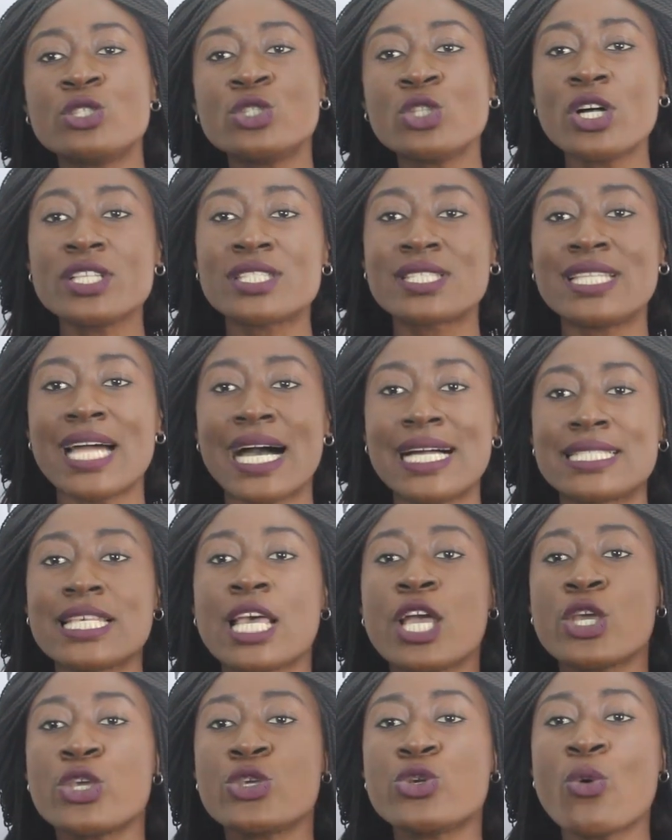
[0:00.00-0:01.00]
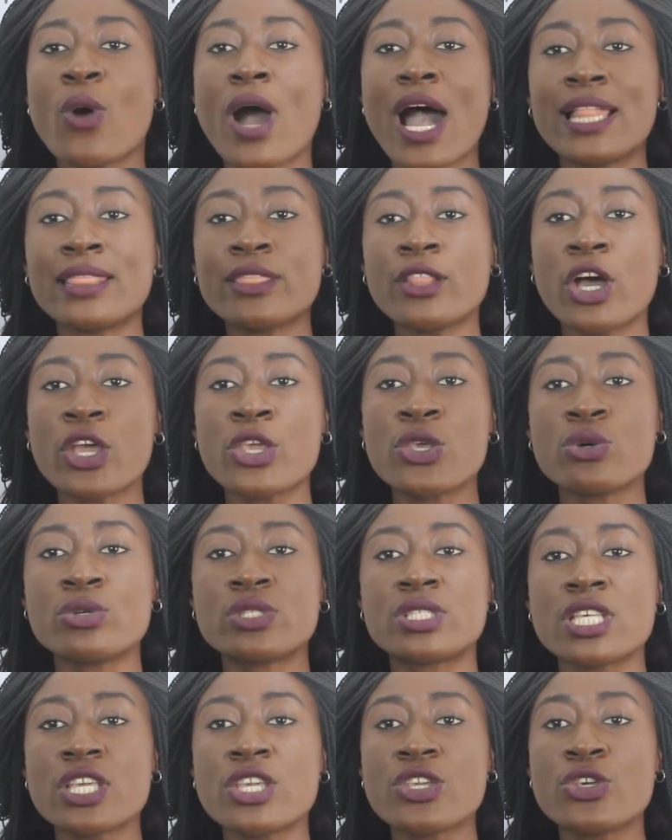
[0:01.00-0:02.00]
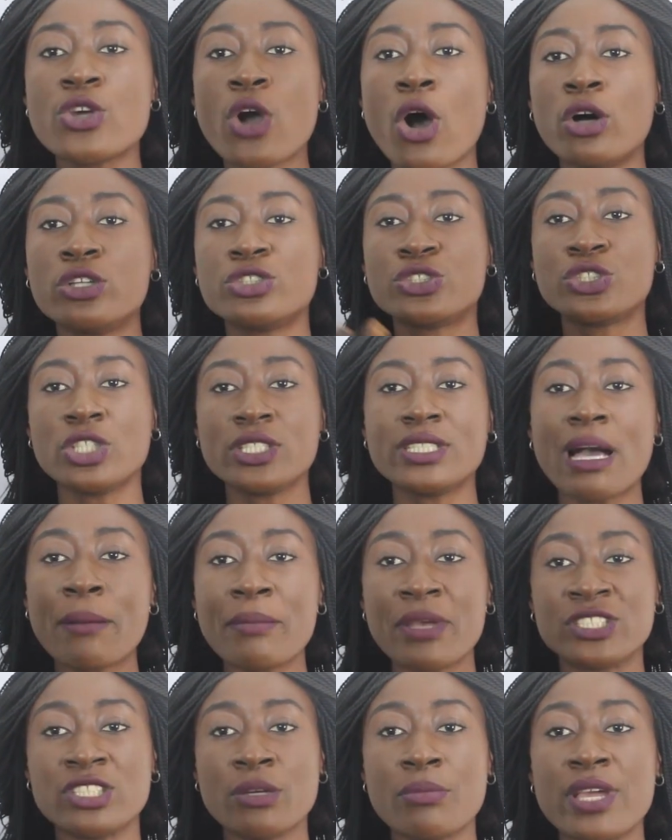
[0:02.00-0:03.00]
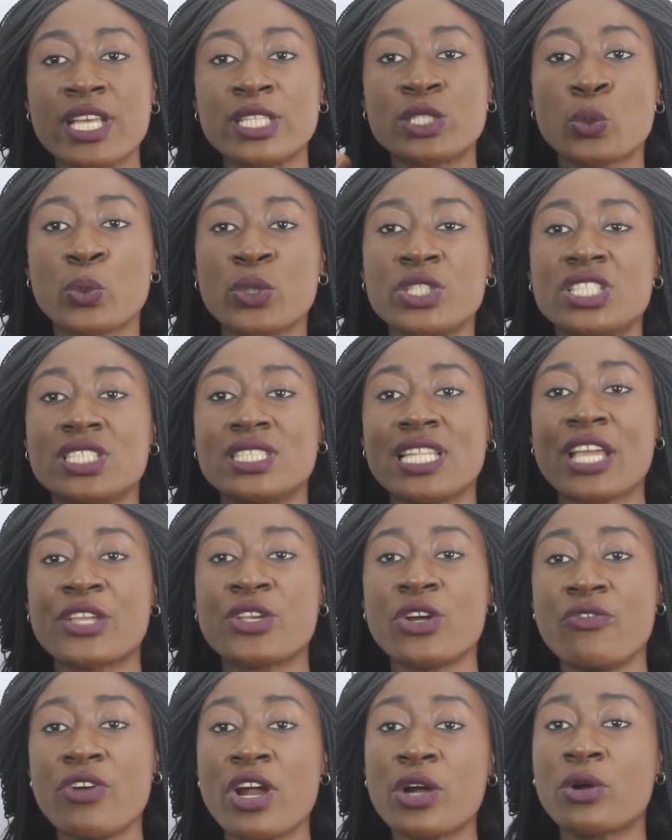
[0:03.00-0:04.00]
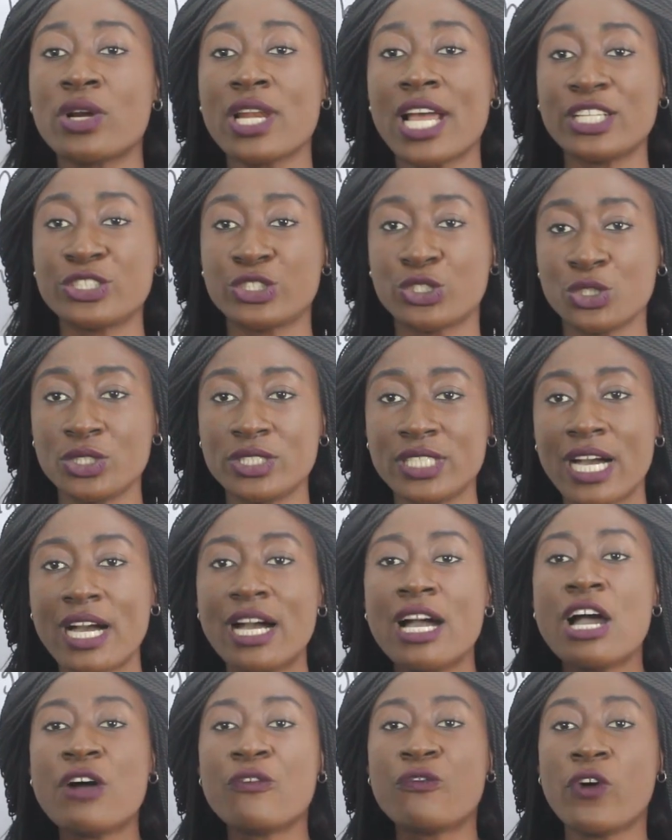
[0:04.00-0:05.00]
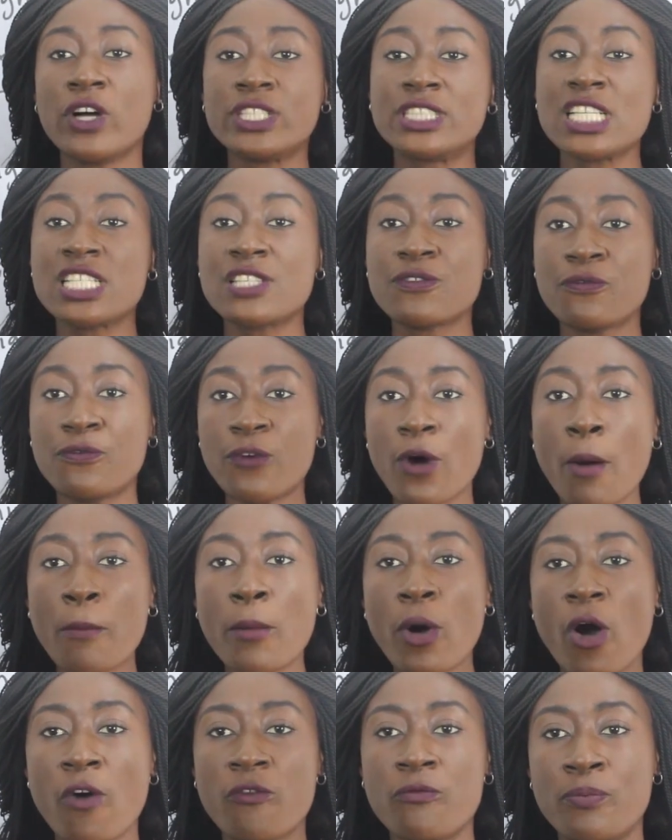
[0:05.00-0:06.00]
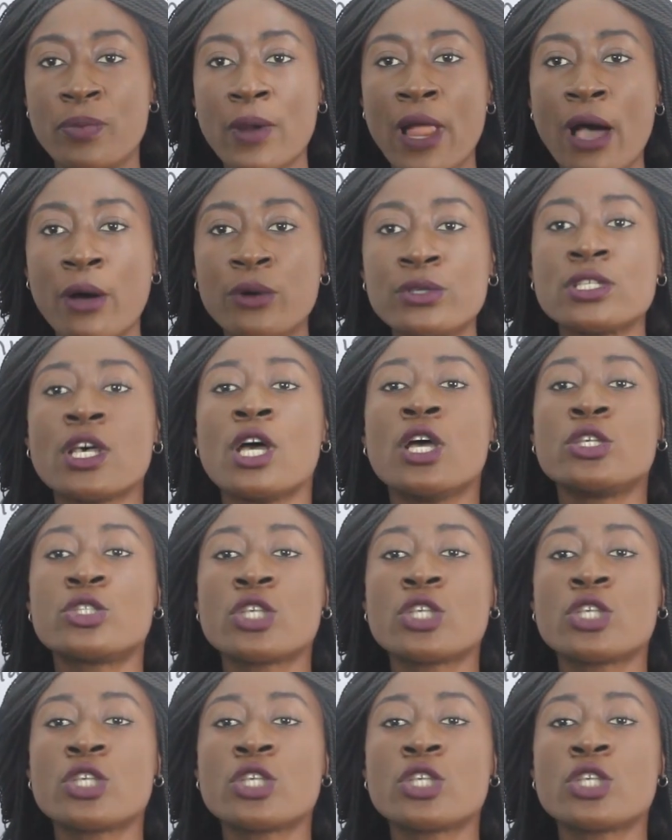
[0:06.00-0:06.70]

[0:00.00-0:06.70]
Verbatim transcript: Note that you are not using your shoulder measurement, which is like a regular shoulder, for this form of blouse.